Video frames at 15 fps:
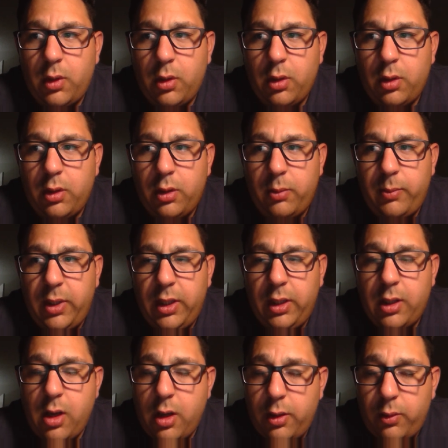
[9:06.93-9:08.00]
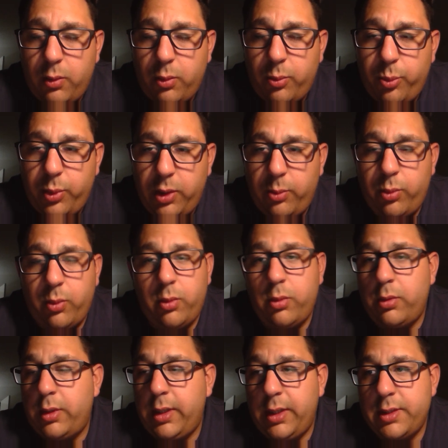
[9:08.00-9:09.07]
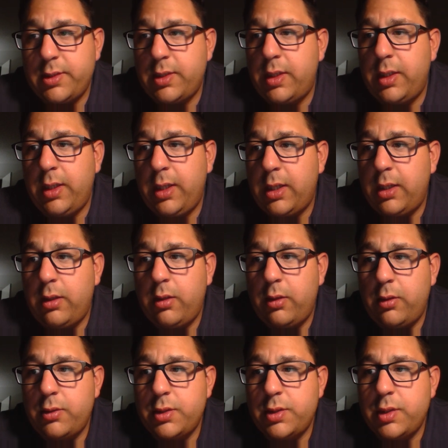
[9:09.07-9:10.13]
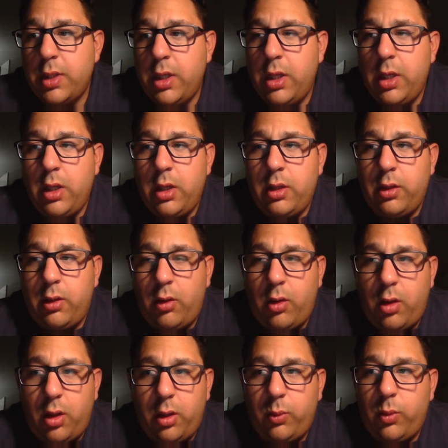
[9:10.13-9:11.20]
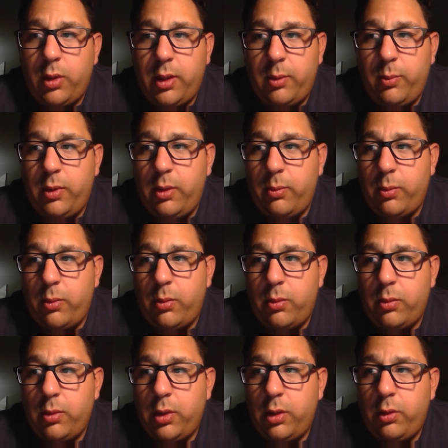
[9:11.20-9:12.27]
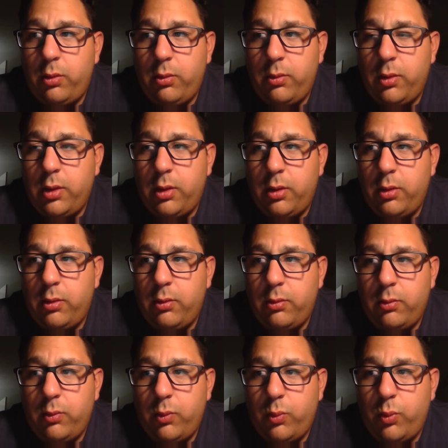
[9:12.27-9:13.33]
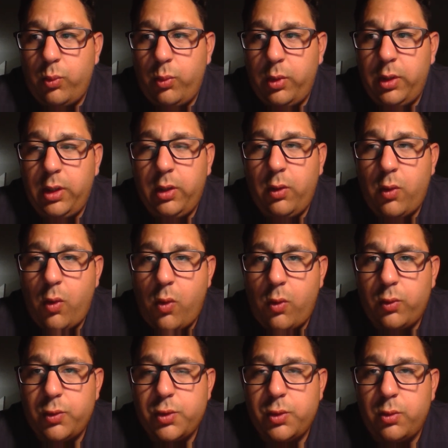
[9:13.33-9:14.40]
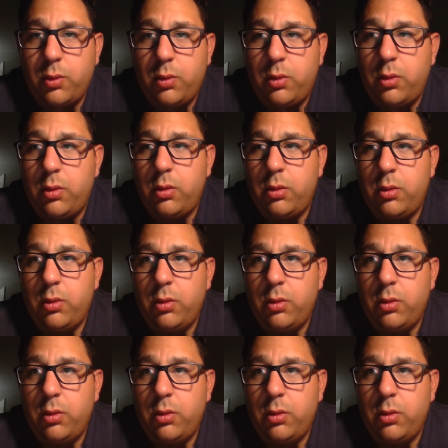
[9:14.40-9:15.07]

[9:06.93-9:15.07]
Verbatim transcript: the Mexicano people, like I said again, they're just they're hardworking people. They're they're really culturally